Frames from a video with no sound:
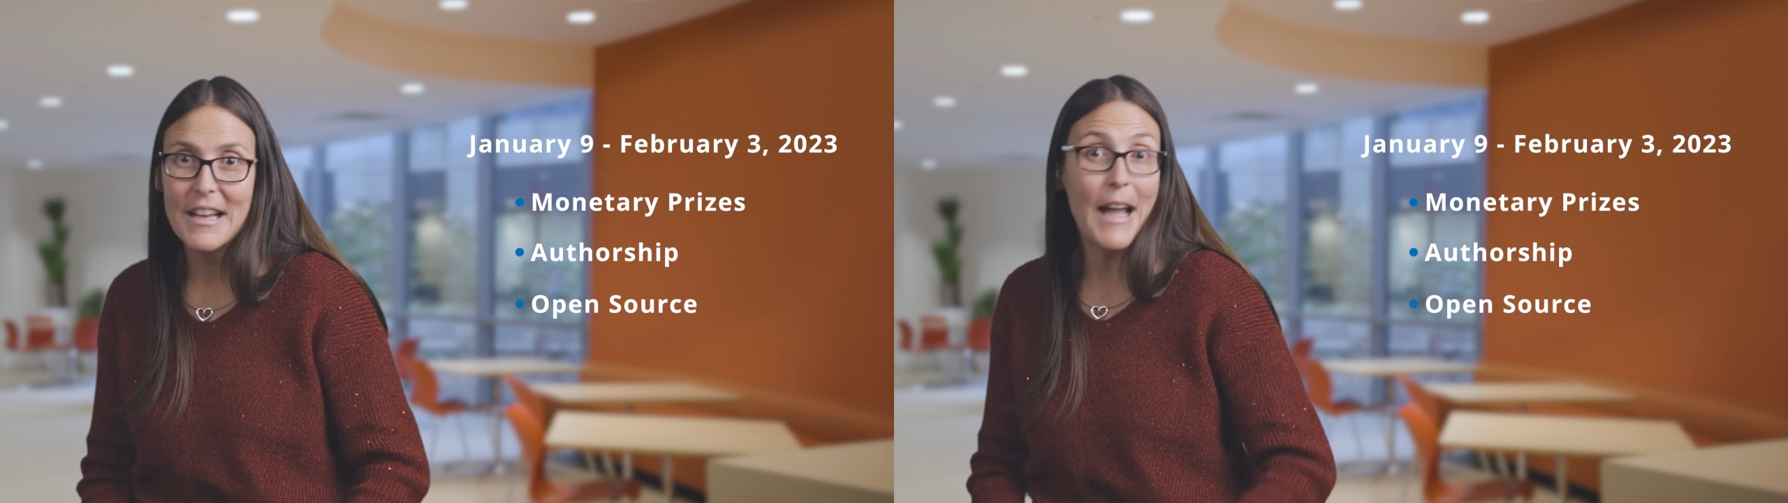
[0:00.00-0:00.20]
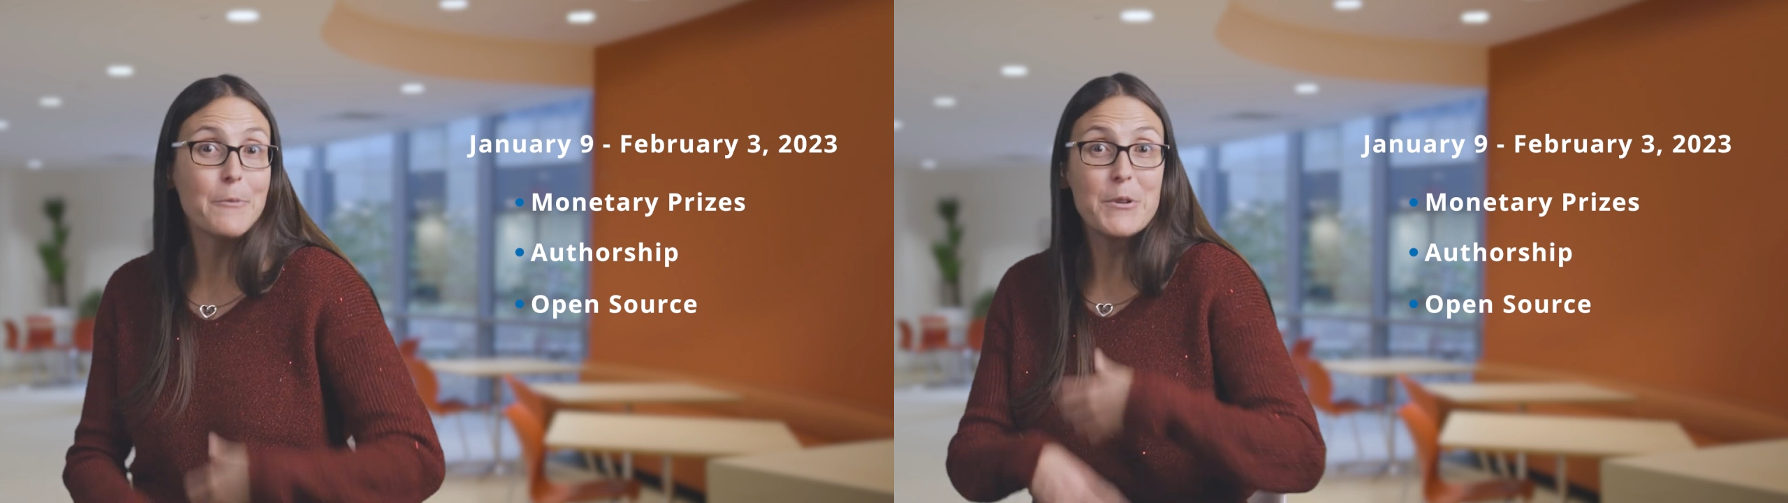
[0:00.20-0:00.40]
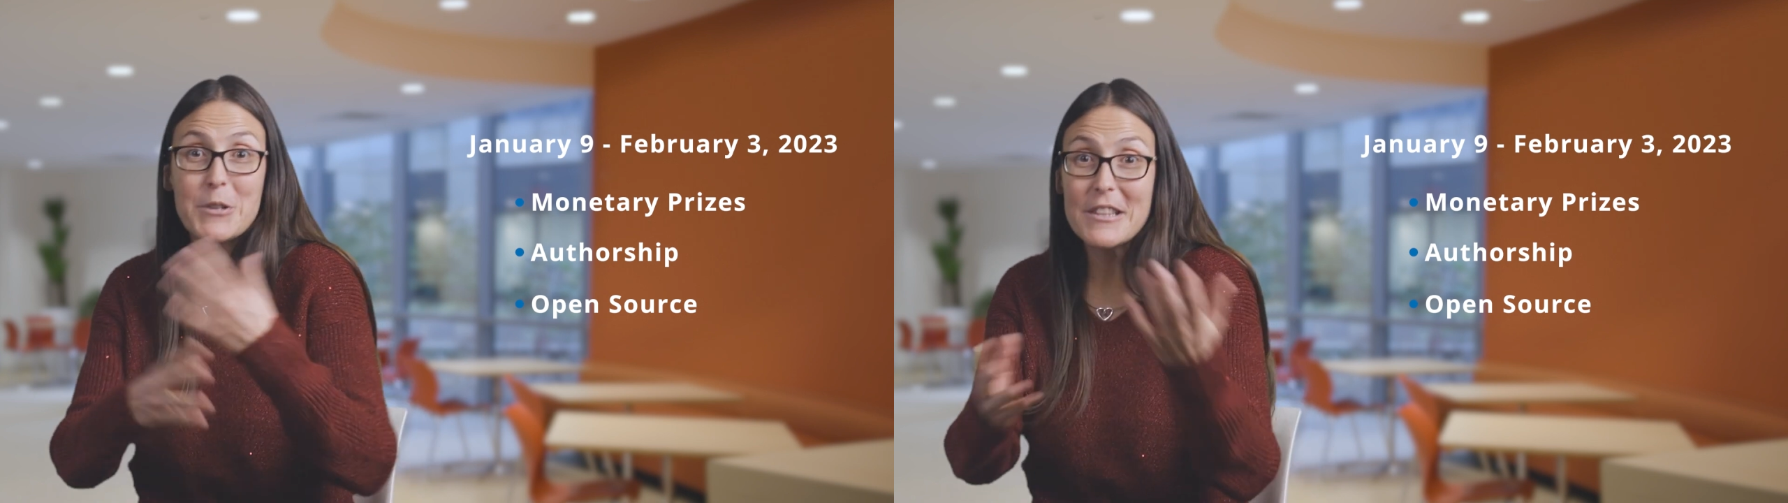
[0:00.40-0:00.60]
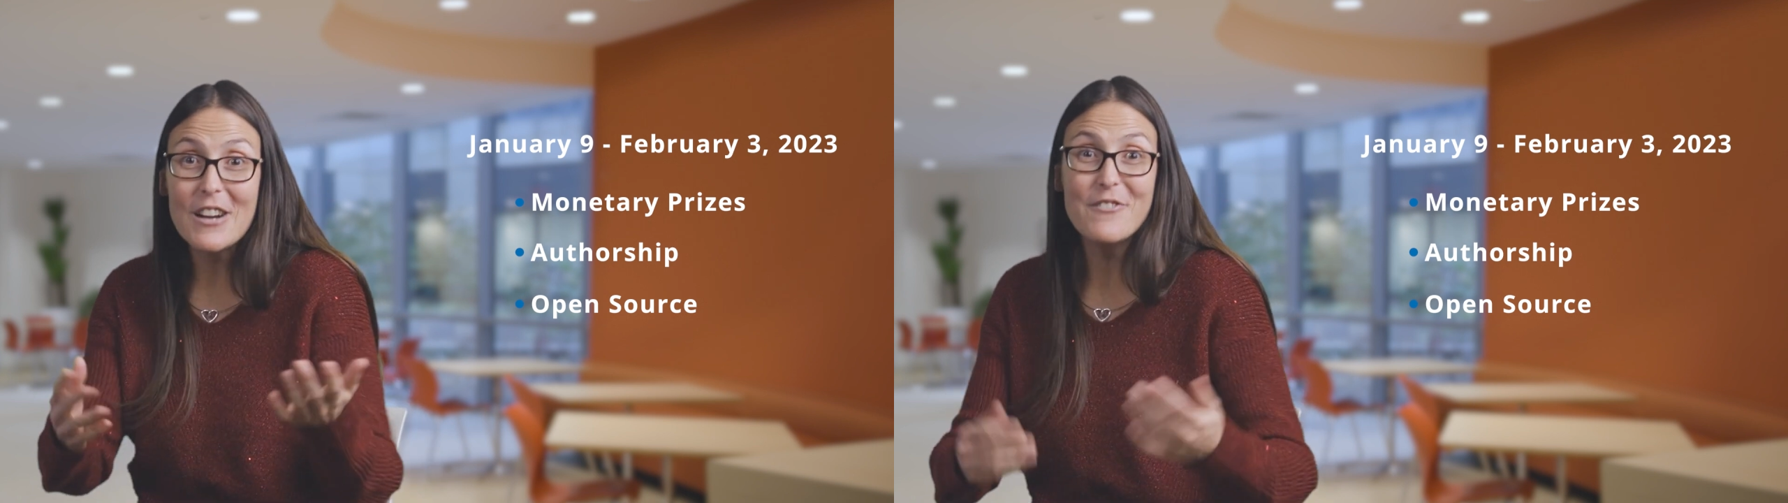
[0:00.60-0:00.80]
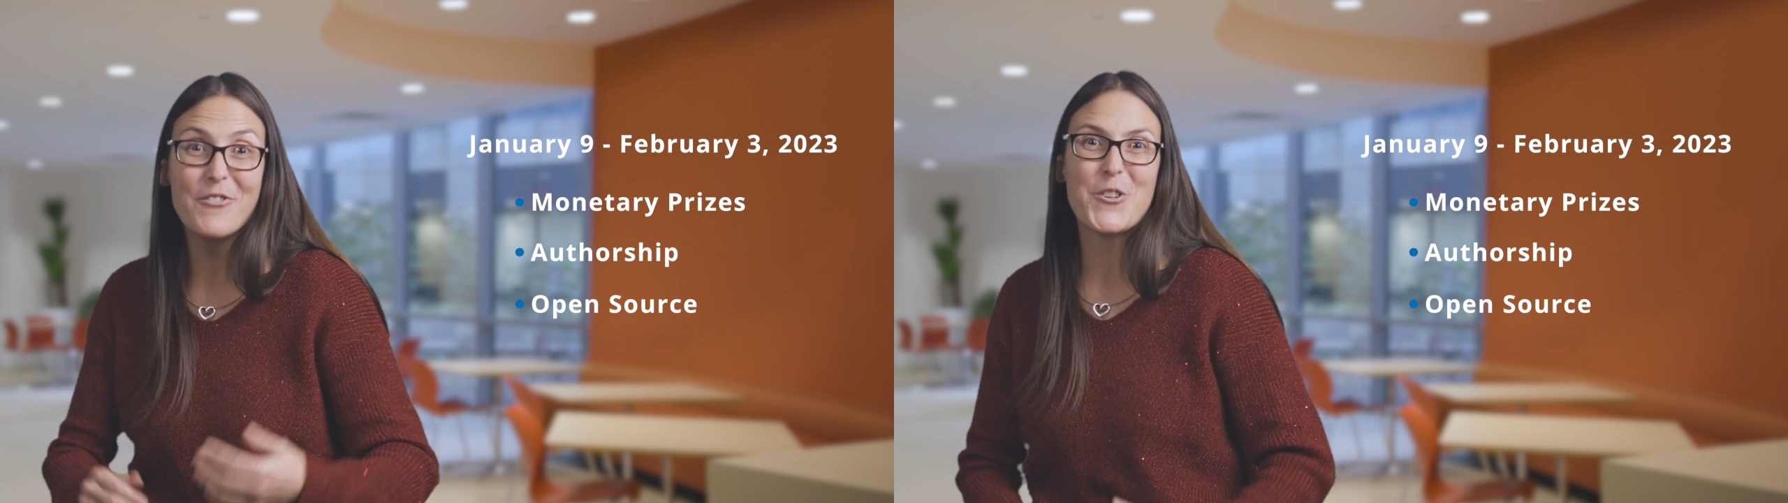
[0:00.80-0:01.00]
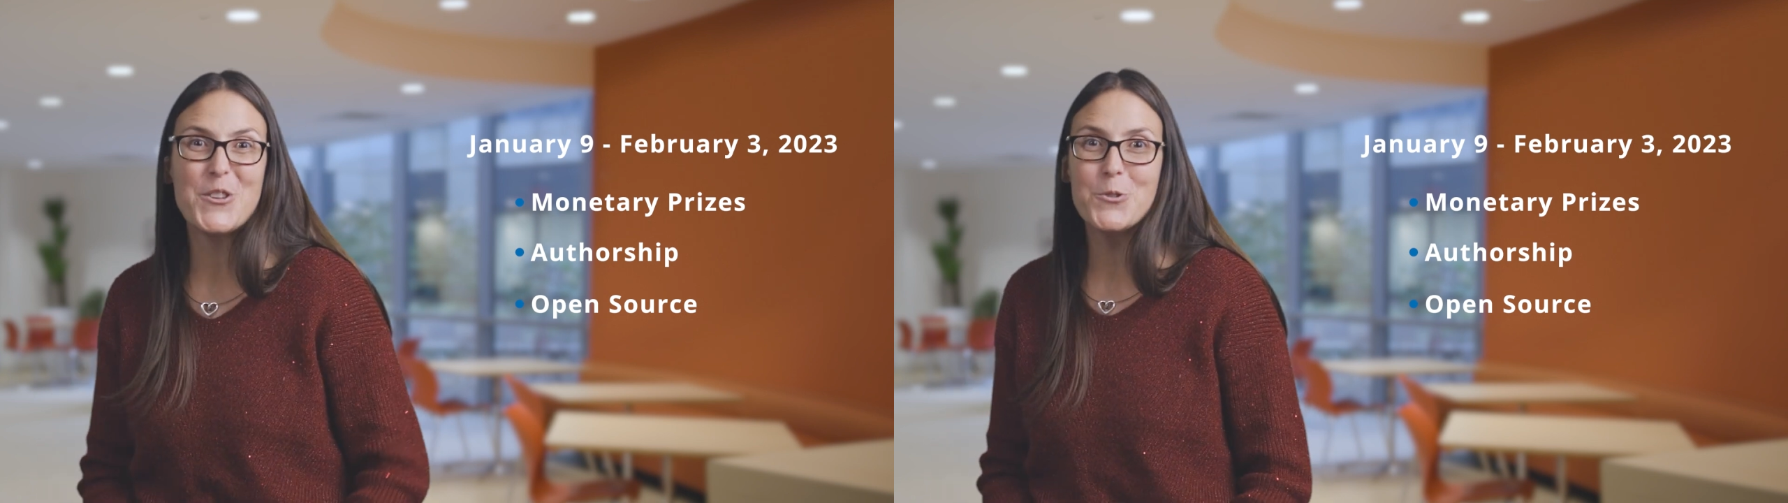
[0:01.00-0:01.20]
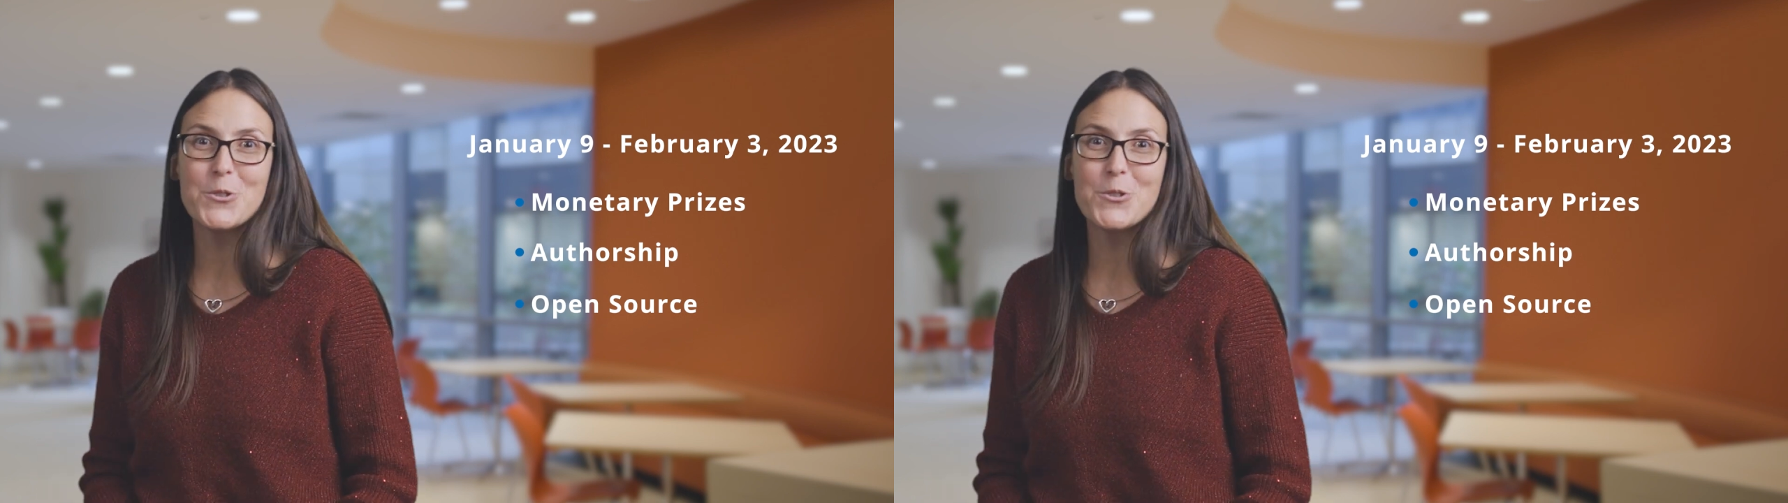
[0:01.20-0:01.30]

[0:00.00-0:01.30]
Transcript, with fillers: And we would love for you